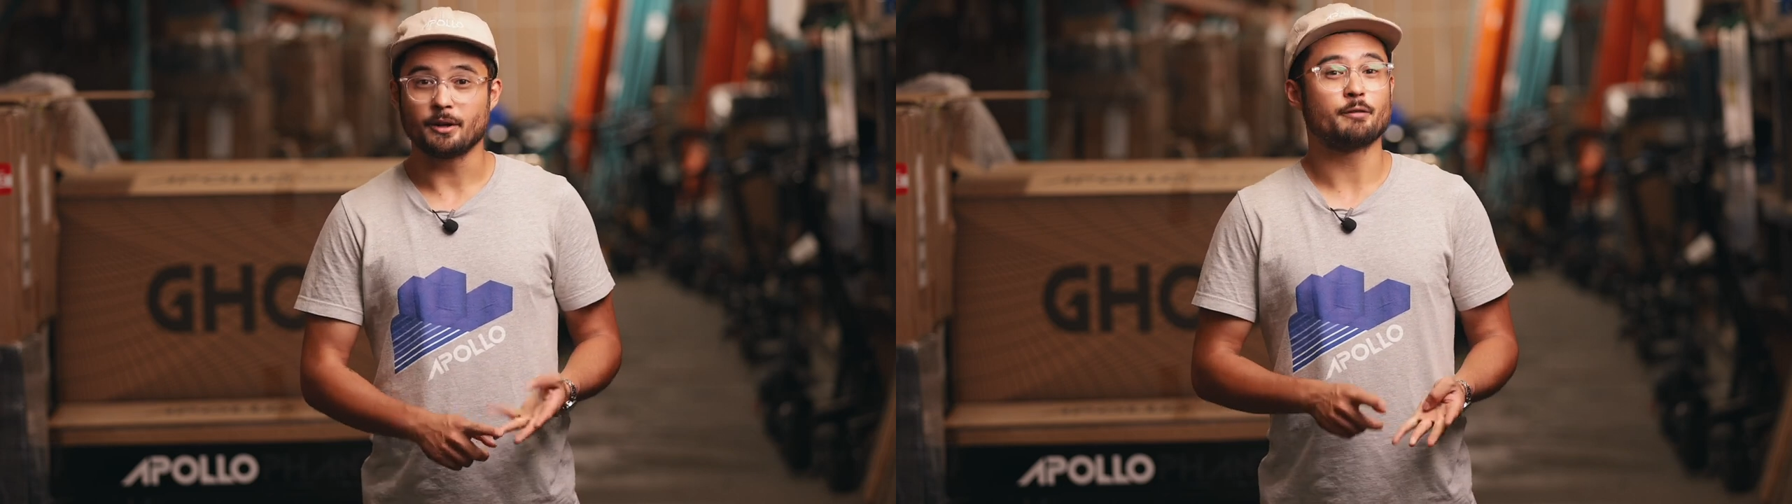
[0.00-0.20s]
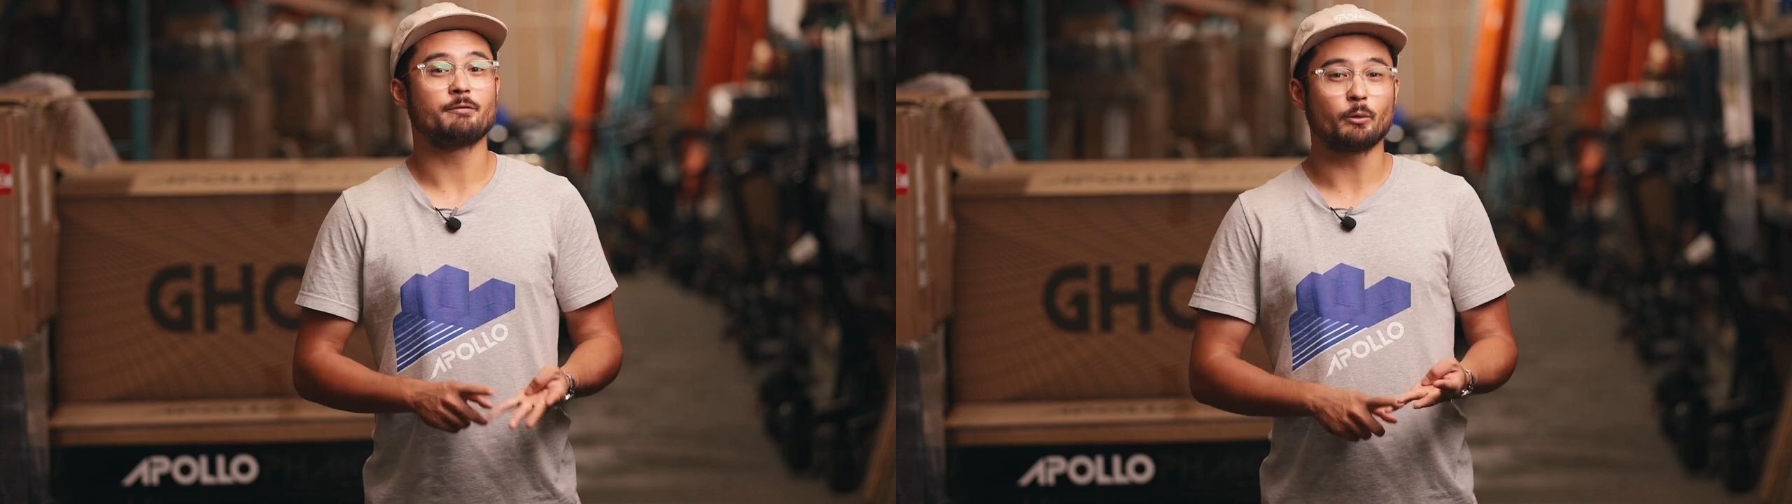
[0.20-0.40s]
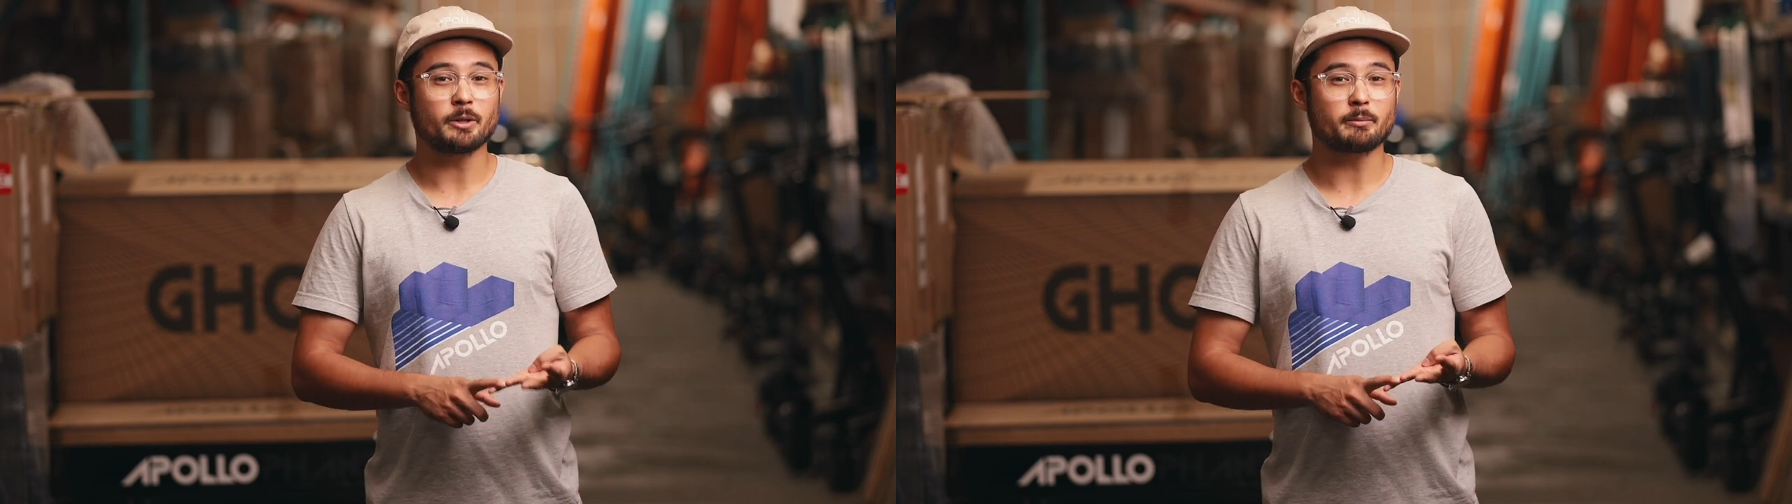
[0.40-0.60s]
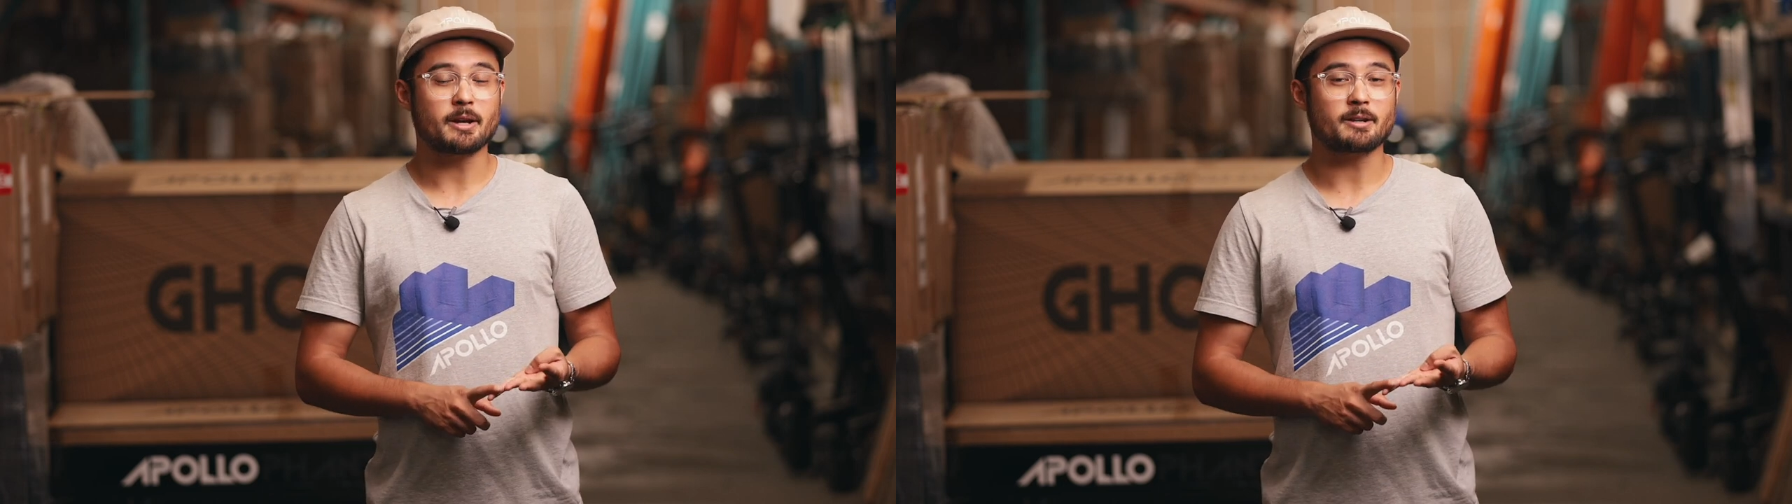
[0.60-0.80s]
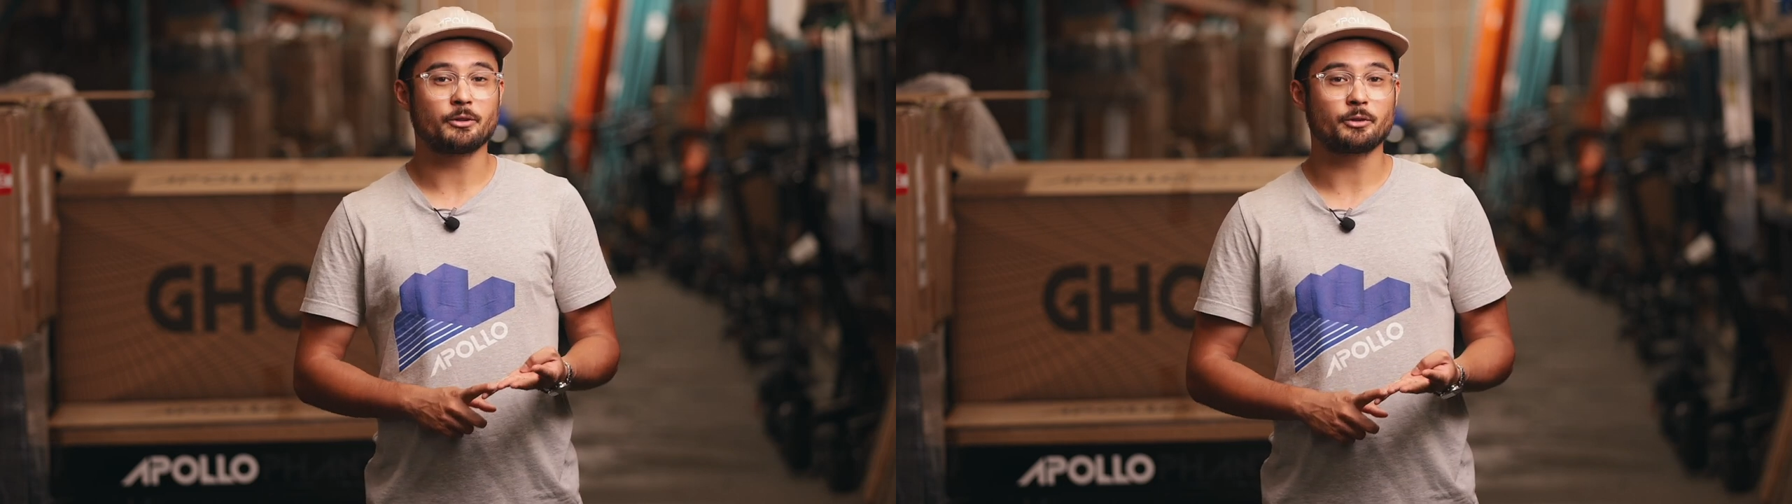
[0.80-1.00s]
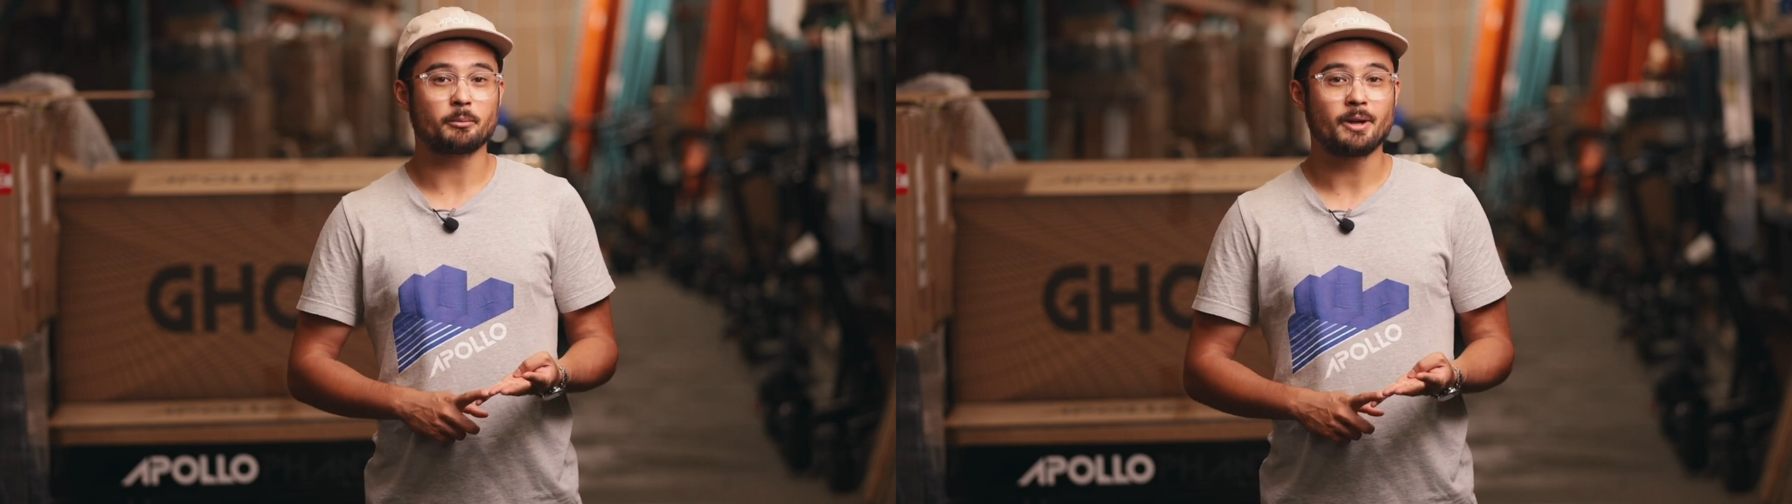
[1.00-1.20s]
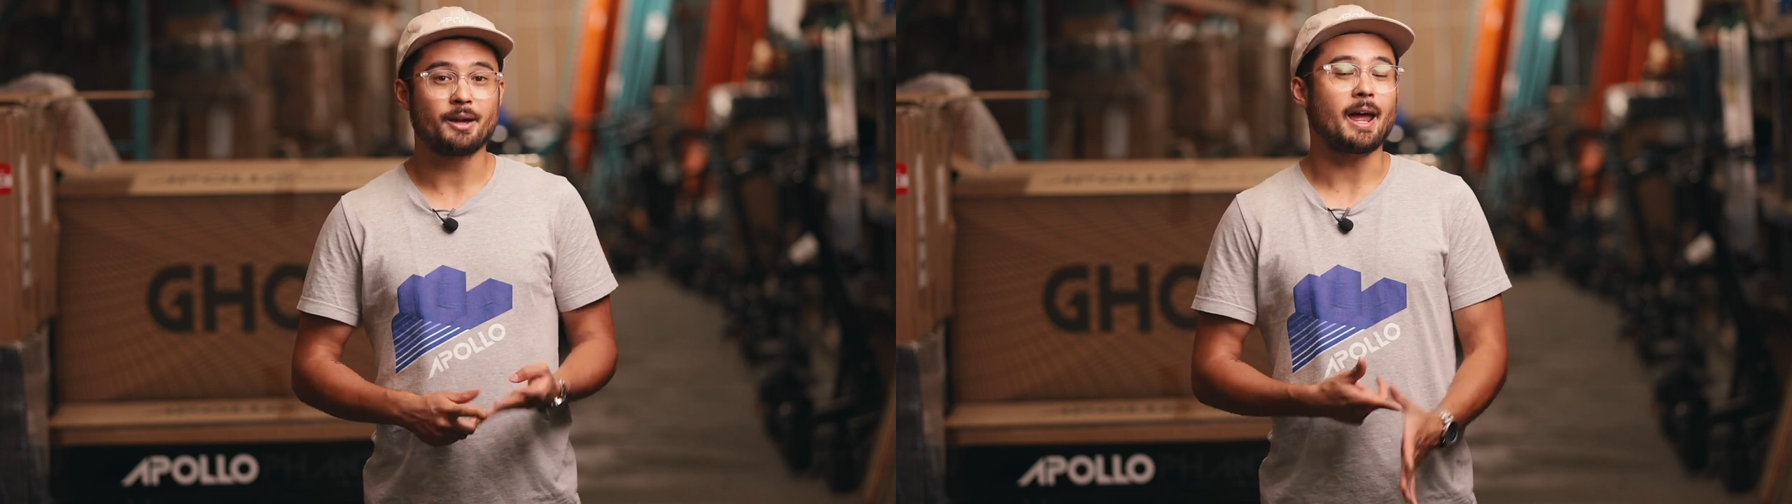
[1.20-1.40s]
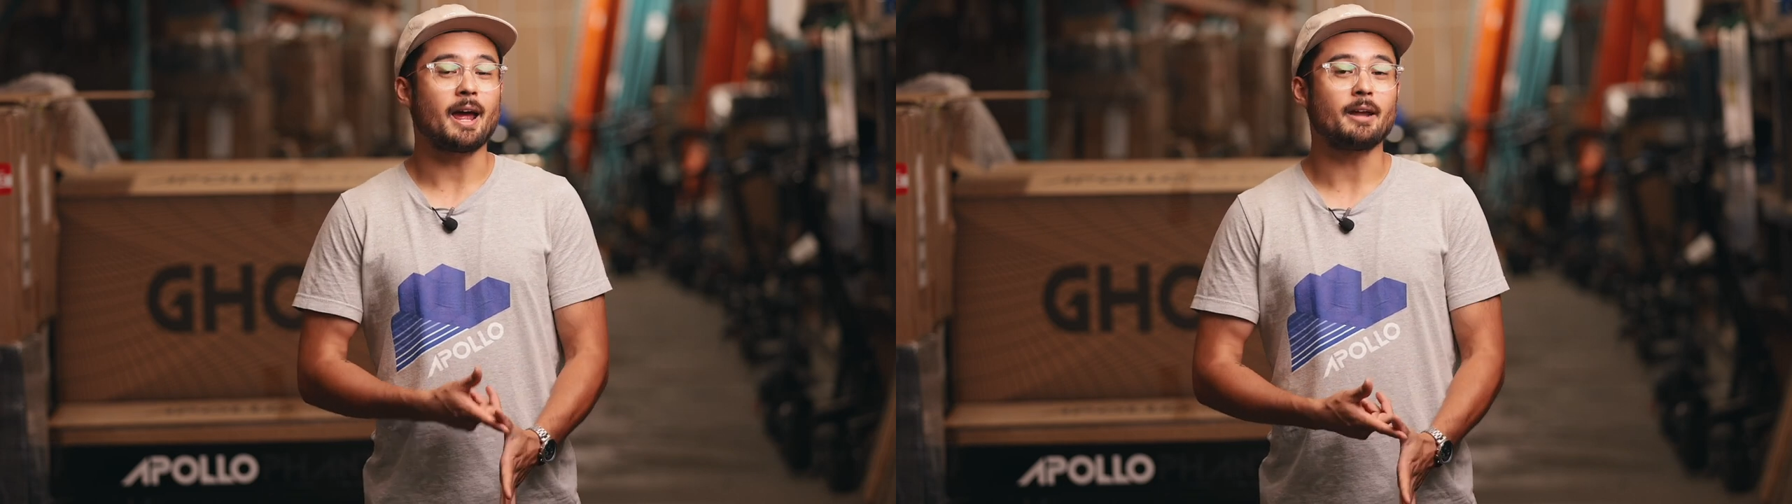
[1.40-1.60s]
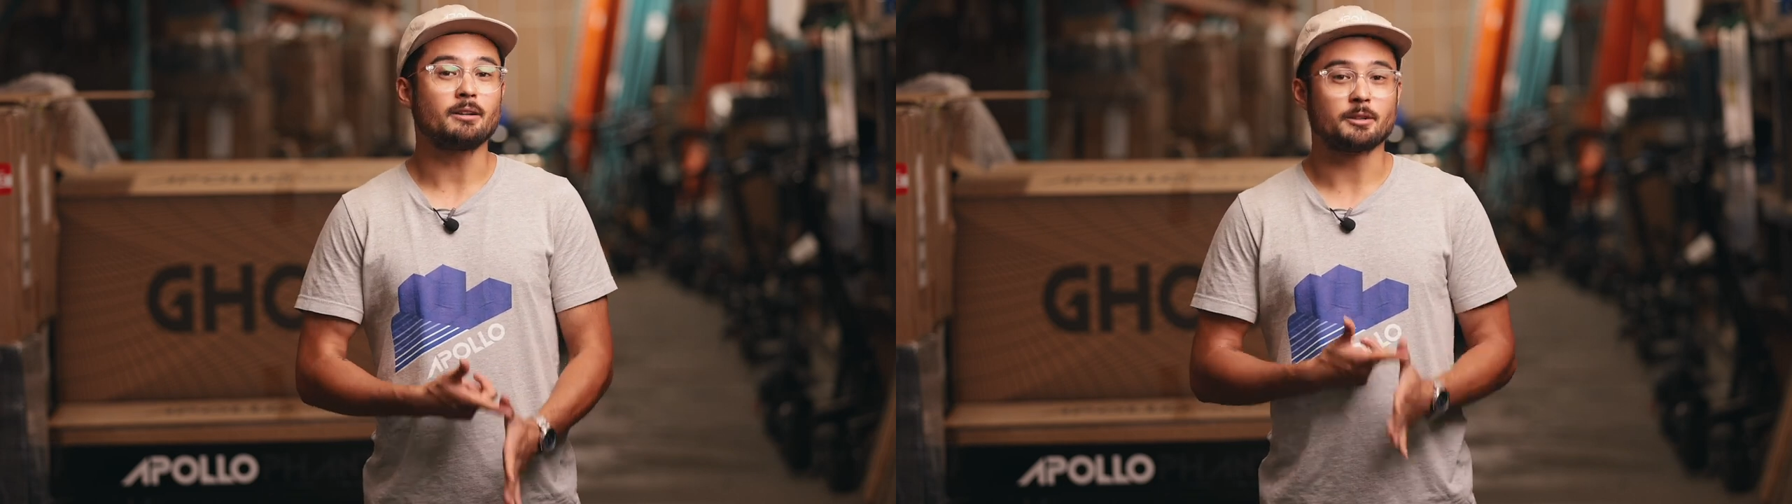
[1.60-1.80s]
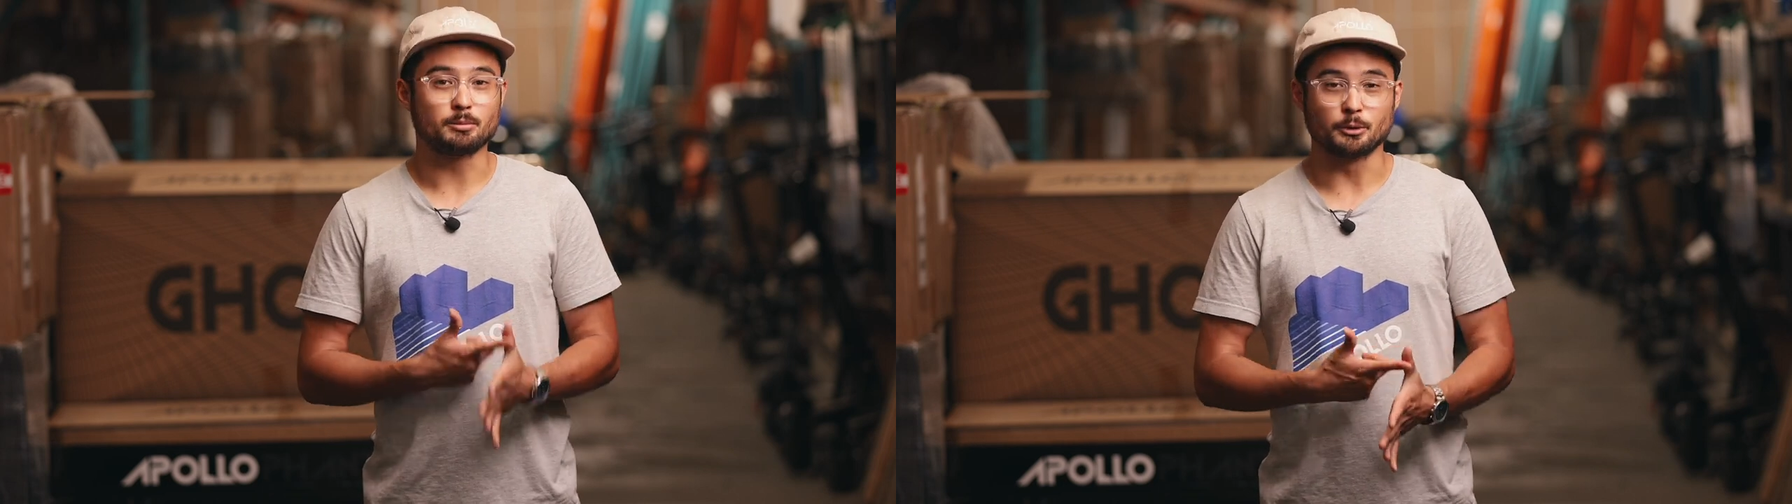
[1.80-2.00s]
the folding mechanism,
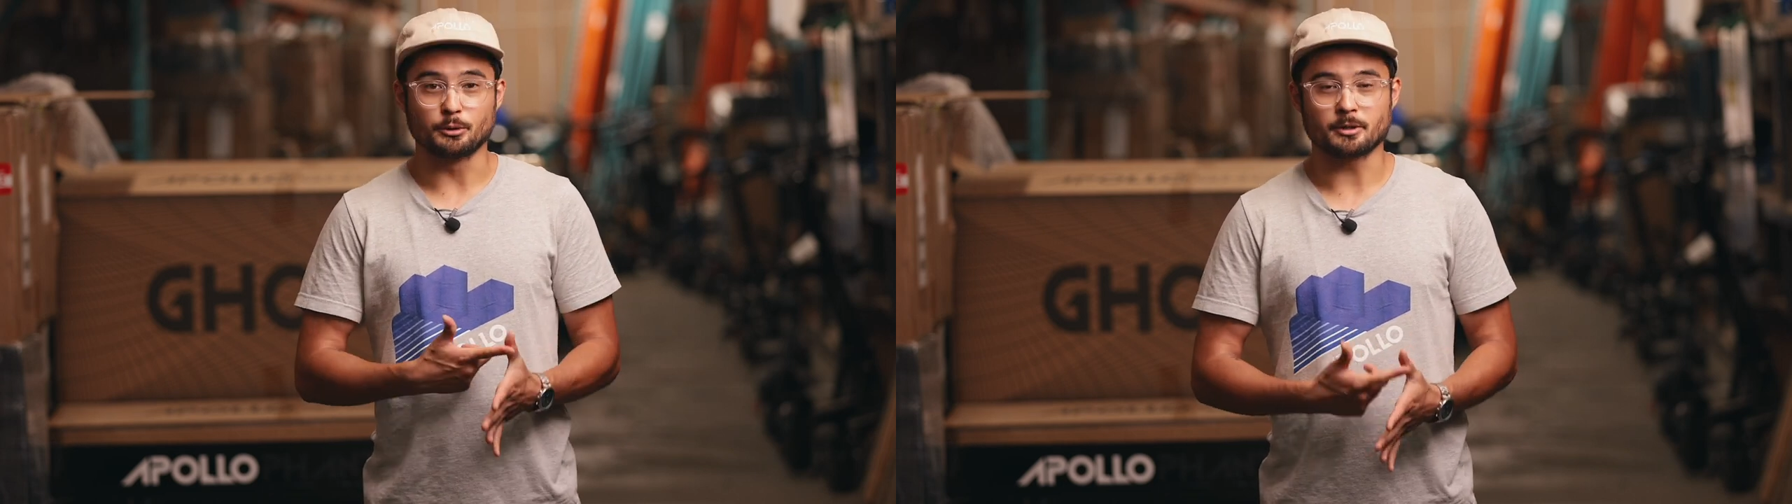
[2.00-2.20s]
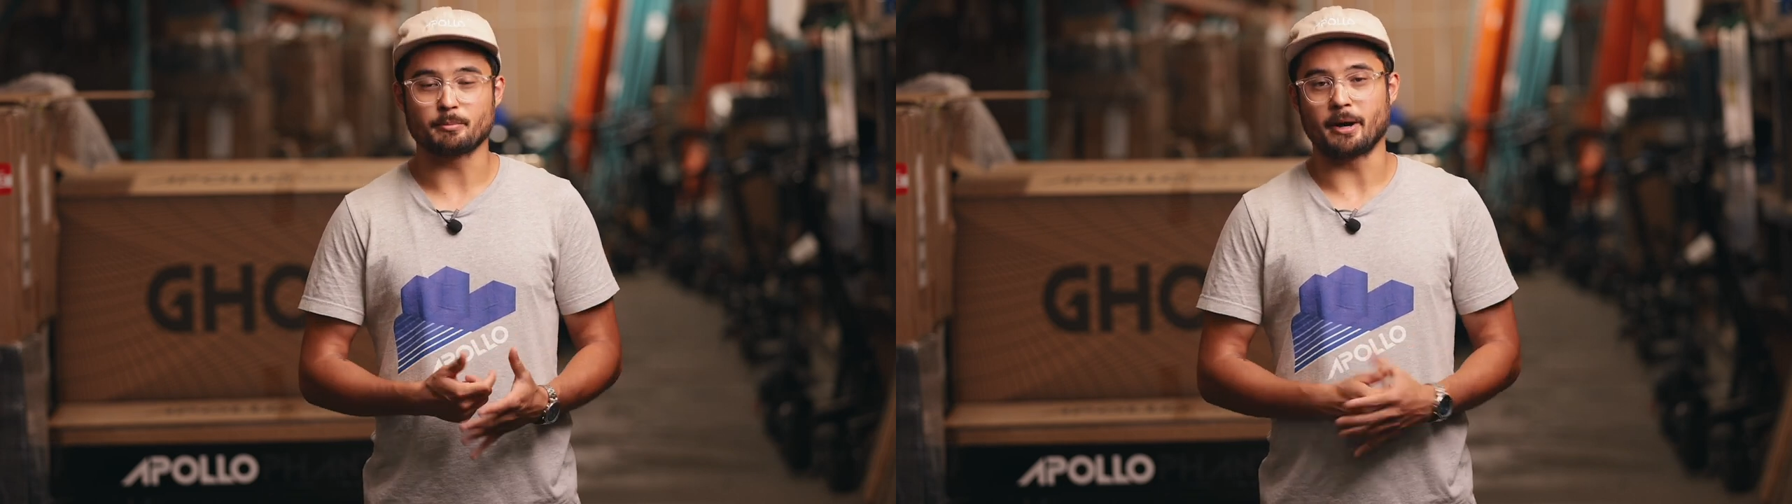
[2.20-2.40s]
and the Bluetooth